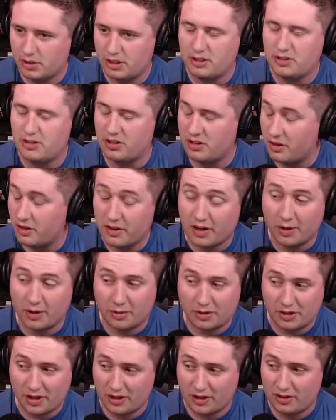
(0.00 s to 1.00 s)
Please just hit the
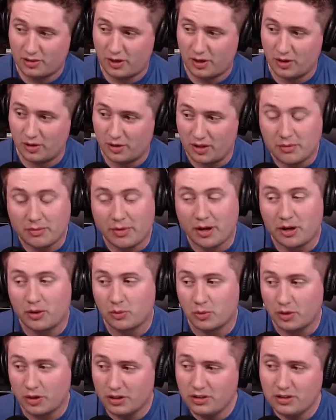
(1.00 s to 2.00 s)
double kick so I don't eat my
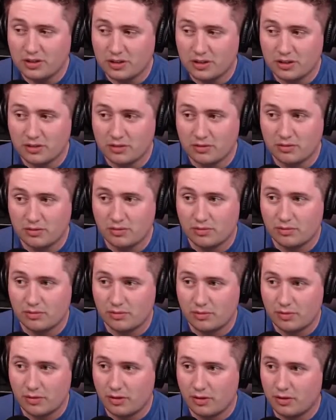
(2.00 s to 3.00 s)
own words.
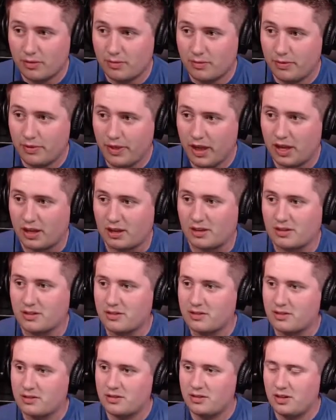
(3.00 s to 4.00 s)

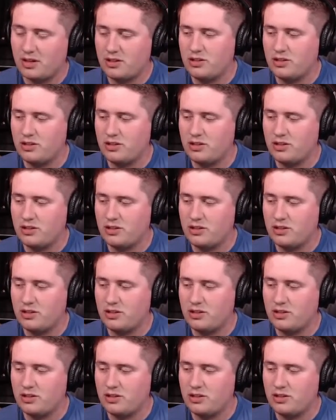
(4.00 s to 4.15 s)
Thanks.